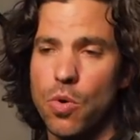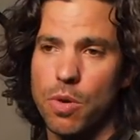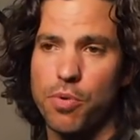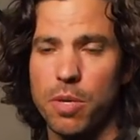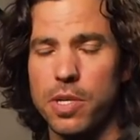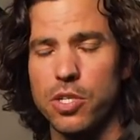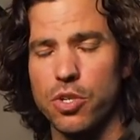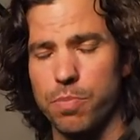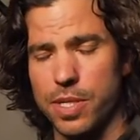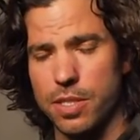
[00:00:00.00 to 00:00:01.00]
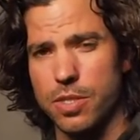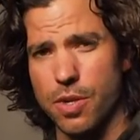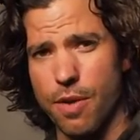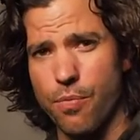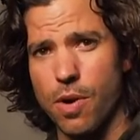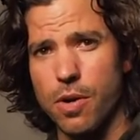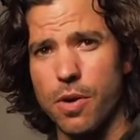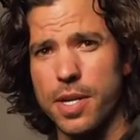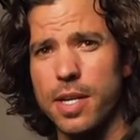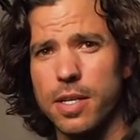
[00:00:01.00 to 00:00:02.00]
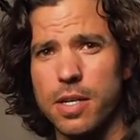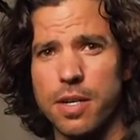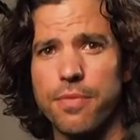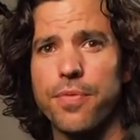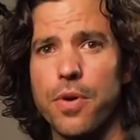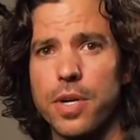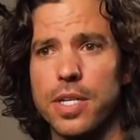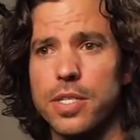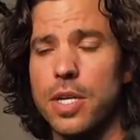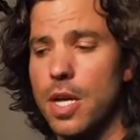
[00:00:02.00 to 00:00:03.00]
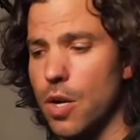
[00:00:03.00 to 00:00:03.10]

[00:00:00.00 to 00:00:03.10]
We put them into a piece of software called Helicon Focus,